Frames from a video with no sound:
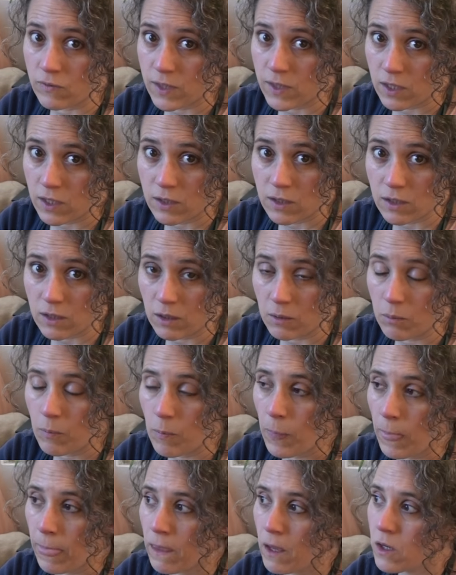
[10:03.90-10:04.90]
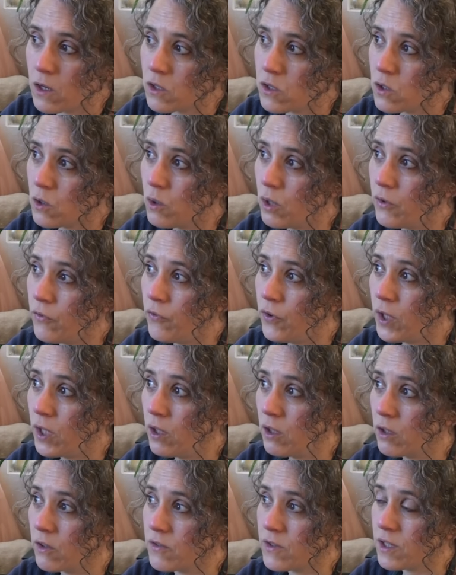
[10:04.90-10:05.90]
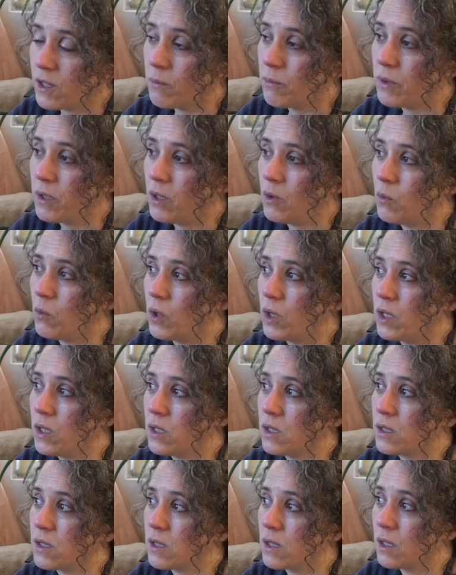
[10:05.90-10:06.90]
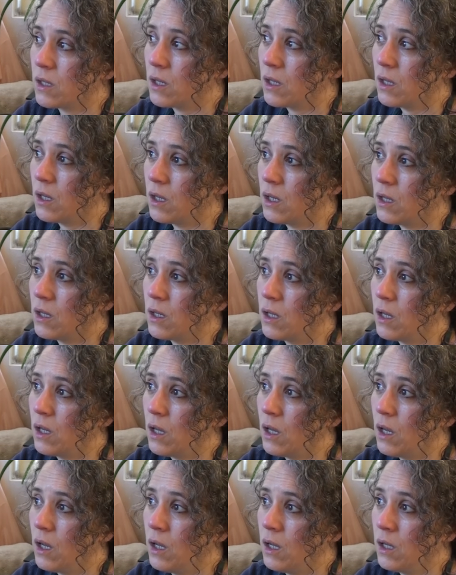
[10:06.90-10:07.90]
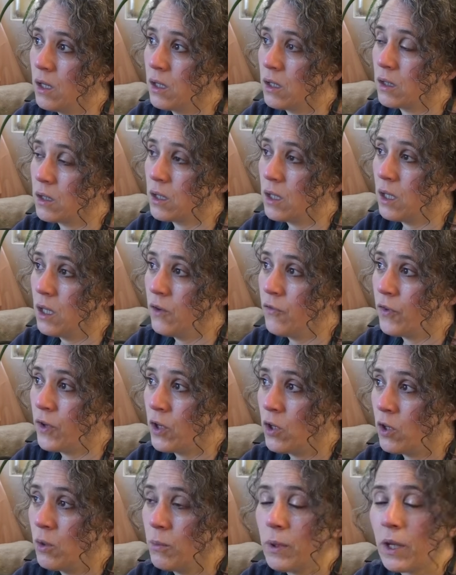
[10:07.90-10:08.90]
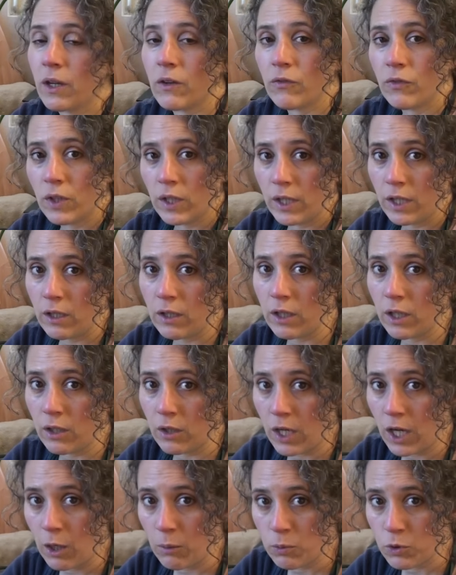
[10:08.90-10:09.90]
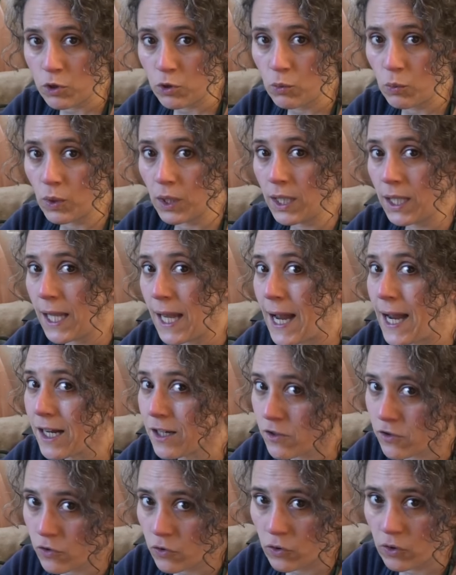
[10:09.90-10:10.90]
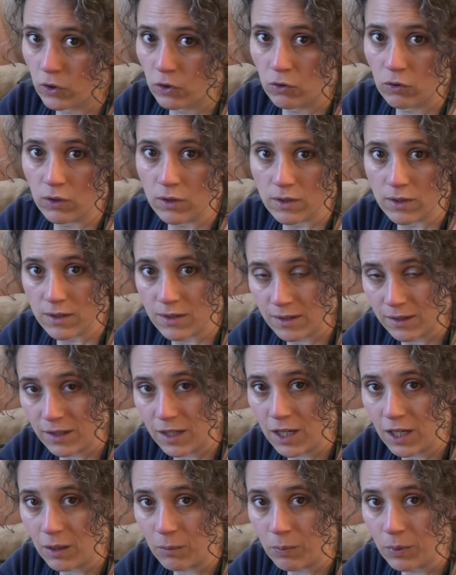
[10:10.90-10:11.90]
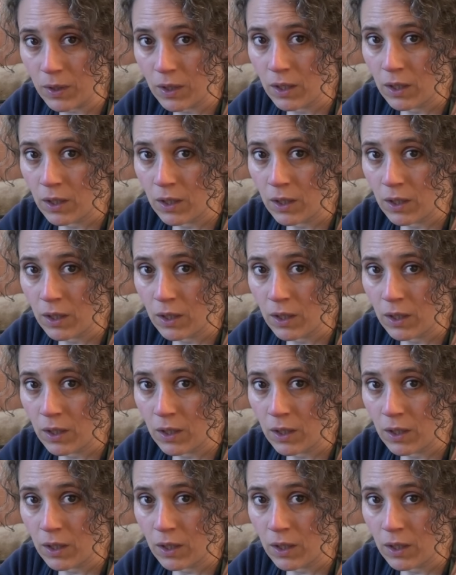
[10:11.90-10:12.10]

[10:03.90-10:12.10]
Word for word: system. So I figured if something was, uh, if an herb like valerian helped you relax so that you can sleep,